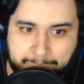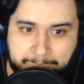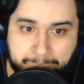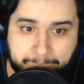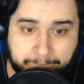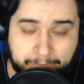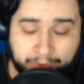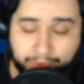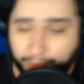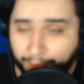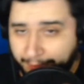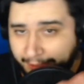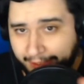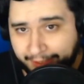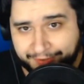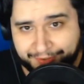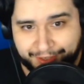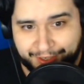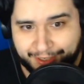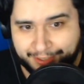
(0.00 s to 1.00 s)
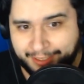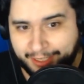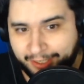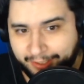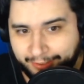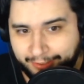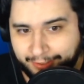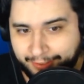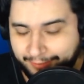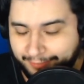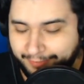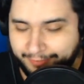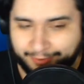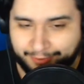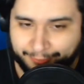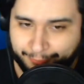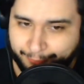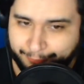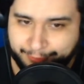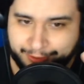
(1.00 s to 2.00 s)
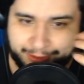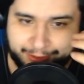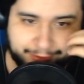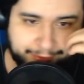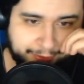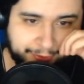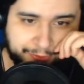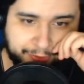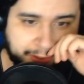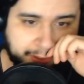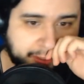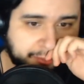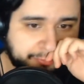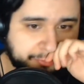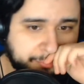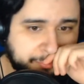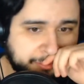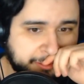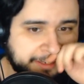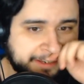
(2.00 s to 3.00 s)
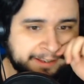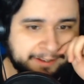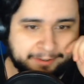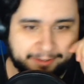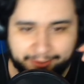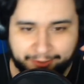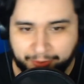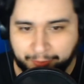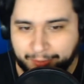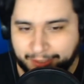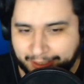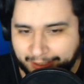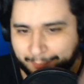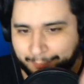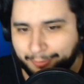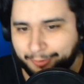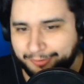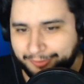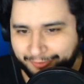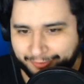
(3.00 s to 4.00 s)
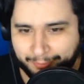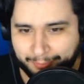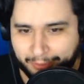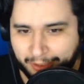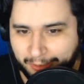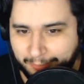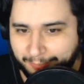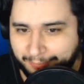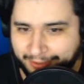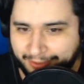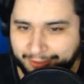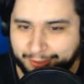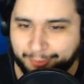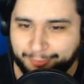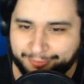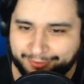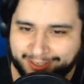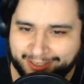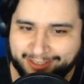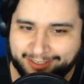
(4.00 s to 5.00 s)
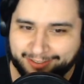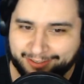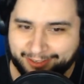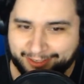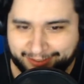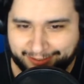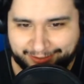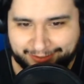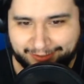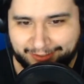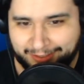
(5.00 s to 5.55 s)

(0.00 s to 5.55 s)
So he has that now. It's also funny, Contrary also pointed out how the way he approaches the problems, he goes at it like